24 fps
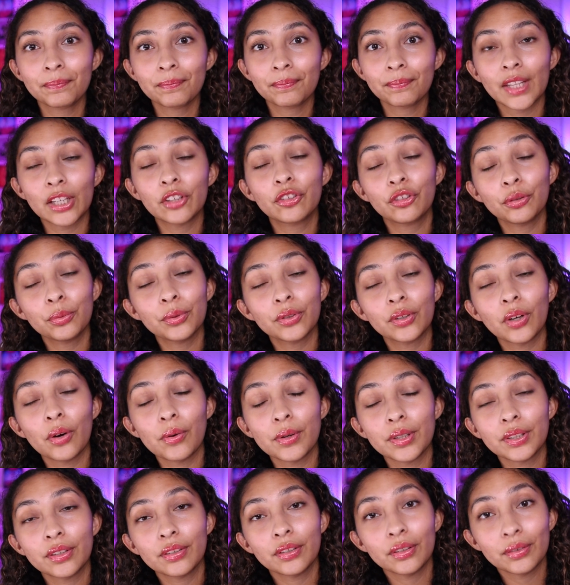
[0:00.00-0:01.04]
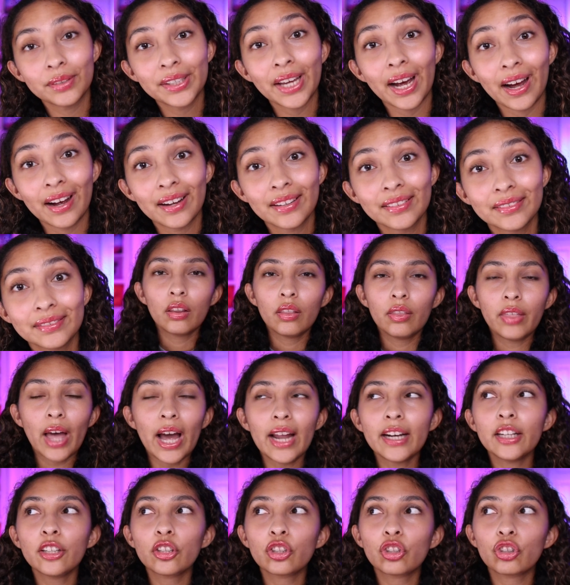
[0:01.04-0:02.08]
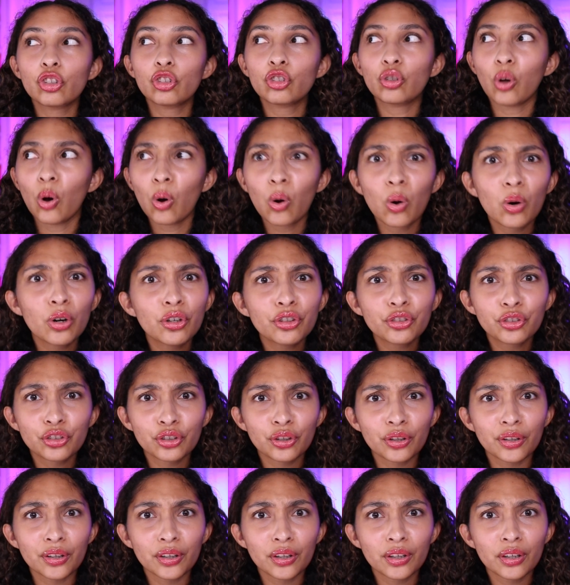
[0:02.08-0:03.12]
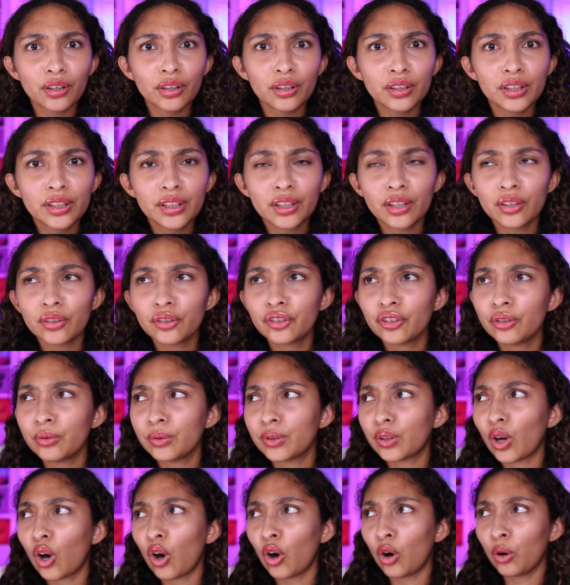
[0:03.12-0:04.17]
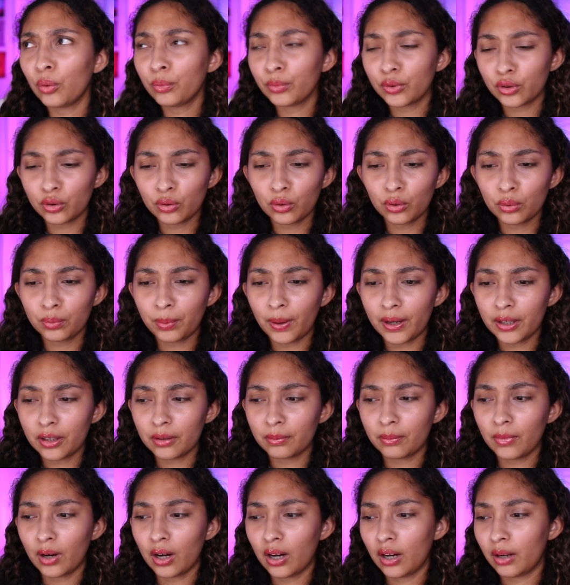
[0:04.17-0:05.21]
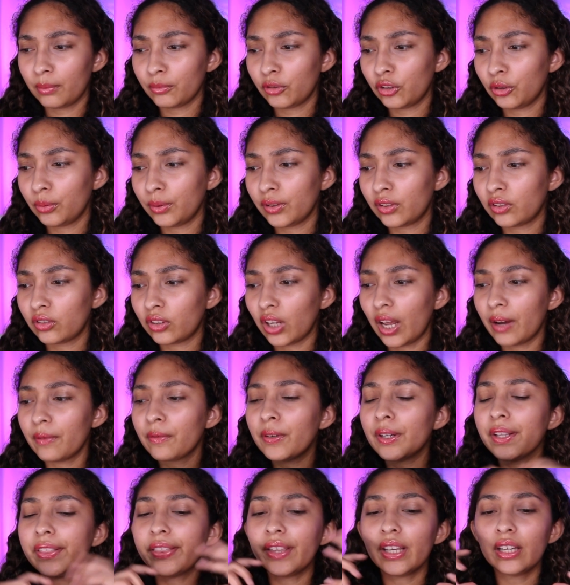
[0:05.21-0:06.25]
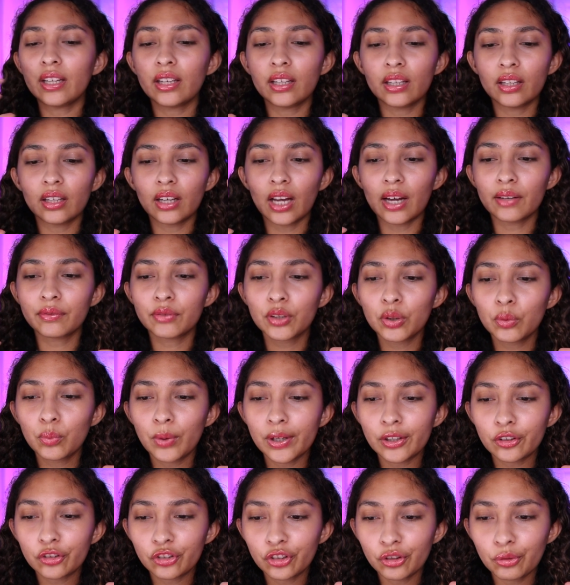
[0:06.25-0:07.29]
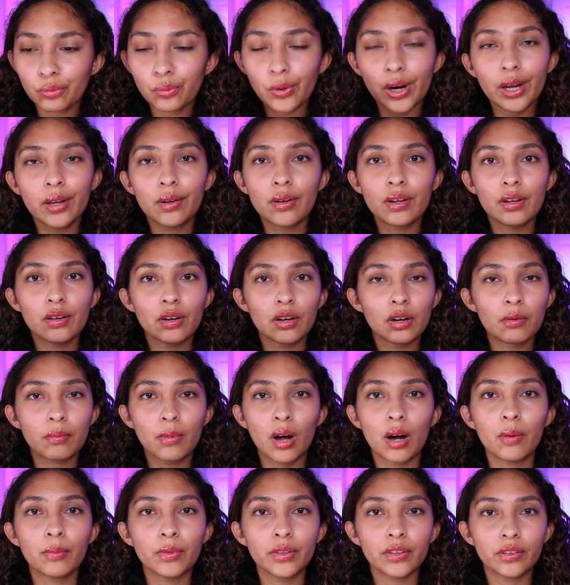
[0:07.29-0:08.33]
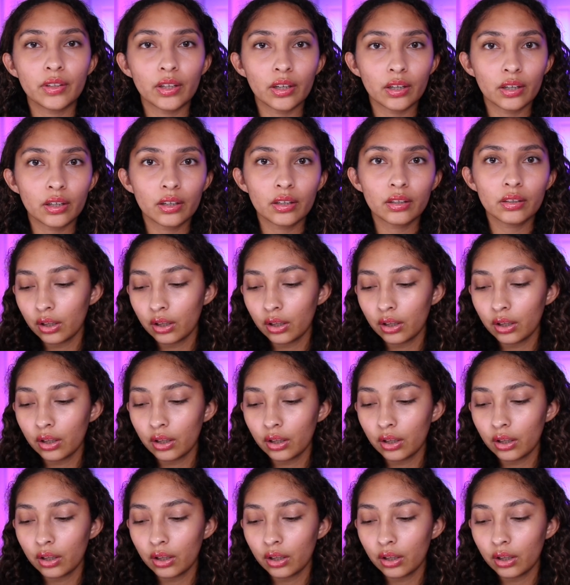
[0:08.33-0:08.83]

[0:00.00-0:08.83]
that she was going to. Yeah that is torture. You know, she was homeschooled by her mom. She was everything, everywhere she went, her mom was there